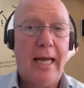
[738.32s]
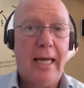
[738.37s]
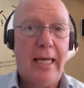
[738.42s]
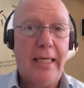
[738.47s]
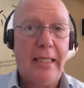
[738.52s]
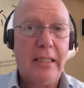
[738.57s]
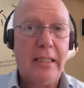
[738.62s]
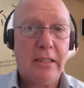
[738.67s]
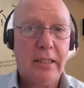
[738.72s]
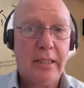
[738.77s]

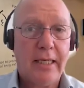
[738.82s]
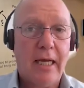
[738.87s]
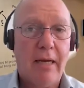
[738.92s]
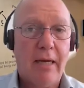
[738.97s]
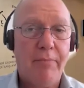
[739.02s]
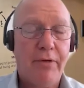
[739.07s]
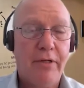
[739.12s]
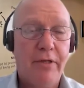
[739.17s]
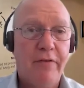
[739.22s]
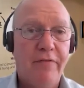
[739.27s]
Is the
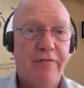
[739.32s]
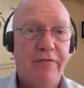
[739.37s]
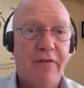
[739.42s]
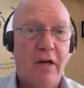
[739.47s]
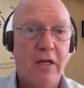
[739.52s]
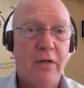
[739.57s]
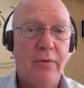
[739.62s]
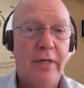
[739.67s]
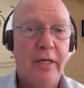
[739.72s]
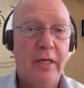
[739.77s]
company
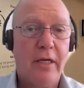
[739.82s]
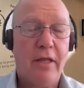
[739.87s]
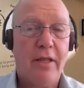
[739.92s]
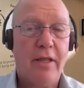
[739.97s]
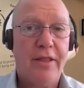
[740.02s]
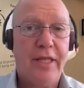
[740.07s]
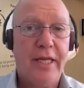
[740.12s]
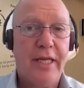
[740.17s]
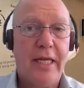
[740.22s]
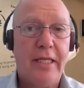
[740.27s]
following
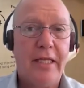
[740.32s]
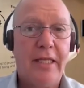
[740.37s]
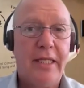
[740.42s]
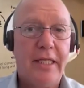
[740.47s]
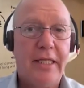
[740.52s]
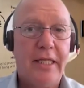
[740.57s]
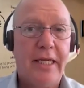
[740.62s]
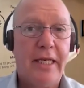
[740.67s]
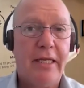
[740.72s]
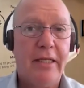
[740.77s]

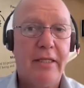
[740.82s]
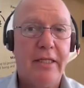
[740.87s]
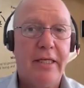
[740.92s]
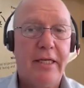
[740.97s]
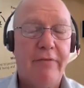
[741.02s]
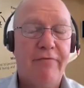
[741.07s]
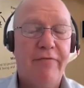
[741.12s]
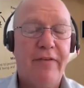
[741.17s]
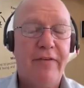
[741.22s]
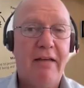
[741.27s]

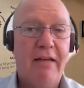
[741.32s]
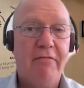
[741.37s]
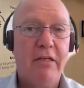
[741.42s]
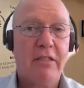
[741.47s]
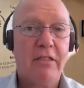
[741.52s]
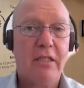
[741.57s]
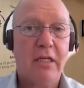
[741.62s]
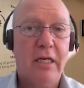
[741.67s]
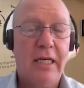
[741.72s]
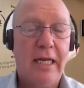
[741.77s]
the
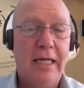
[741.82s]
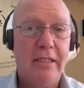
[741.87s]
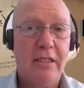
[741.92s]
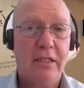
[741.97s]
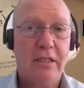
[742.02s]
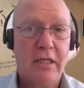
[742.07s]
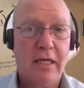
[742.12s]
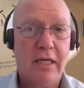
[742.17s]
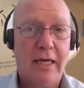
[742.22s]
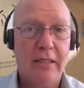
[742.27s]
various
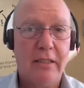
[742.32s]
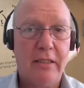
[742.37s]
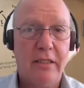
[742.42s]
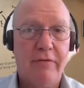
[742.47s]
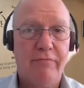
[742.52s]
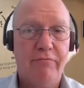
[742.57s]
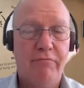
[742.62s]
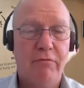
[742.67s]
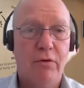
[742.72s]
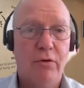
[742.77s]

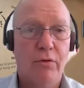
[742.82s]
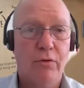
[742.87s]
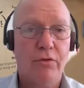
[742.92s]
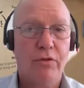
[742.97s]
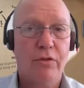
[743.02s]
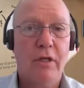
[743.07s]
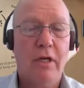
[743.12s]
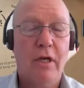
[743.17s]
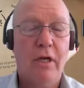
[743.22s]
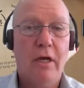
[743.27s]
legislative
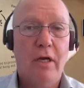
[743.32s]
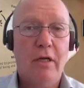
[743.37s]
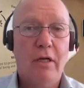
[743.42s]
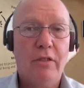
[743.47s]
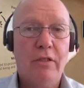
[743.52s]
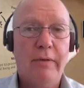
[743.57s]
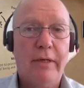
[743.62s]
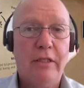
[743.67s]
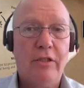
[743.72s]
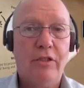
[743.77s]
rules
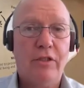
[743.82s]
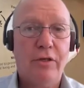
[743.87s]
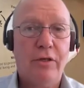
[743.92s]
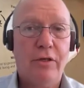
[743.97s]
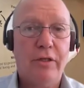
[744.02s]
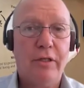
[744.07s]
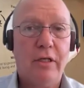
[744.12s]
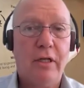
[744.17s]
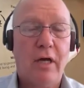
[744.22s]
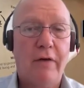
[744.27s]
to
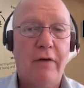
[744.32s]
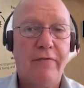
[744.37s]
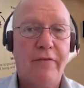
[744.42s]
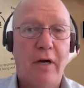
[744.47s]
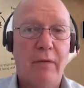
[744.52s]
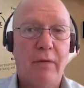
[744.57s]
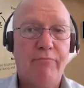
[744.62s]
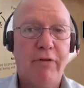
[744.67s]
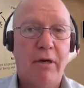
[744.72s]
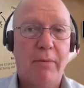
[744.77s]
ensure that I've
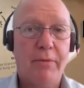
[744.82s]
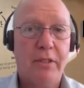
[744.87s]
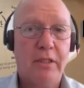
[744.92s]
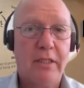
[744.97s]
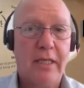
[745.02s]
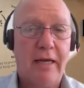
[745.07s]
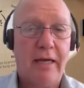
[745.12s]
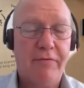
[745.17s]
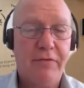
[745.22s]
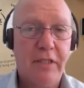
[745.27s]
got proper
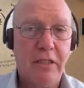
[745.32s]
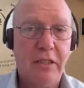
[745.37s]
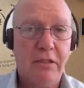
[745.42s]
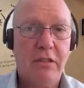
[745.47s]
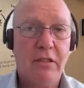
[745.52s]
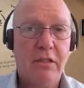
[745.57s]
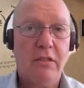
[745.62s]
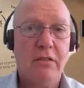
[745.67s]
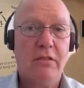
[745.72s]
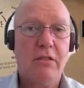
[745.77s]
safe
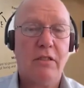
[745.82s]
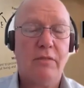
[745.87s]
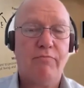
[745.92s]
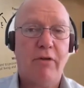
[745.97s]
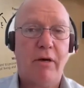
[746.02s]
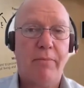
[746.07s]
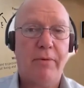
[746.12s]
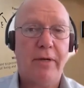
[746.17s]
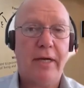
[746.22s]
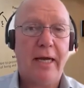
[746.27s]
distance, there's
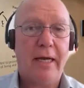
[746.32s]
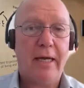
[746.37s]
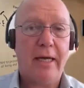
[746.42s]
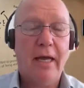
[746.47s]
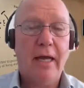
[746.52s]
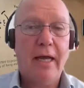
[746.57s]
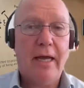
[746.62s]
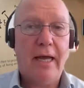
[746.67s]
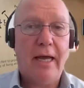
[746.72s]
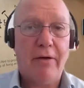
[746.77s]
proper
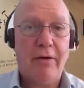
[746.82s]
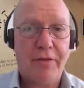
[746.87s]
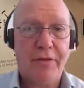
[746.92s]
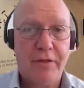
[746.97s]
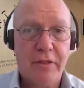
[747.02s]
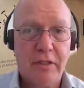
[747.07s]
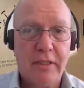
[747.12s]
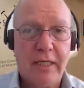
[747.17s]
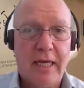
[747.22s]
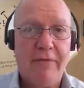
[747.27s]
health
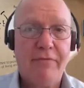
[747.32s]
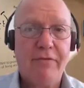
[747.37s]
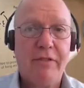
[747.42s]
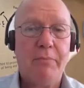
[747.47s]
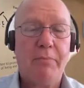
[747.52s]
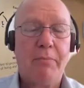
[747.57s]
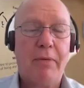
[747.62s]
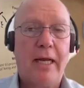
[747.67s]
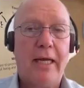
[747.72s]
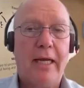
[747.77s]
and safety
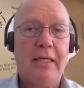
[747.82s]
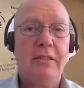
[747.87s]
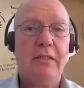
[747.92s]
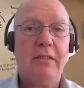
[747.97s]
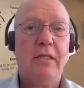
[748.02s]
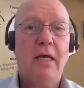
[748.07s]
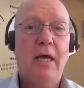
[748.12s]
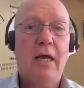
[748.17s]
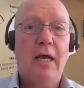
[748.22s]
in place?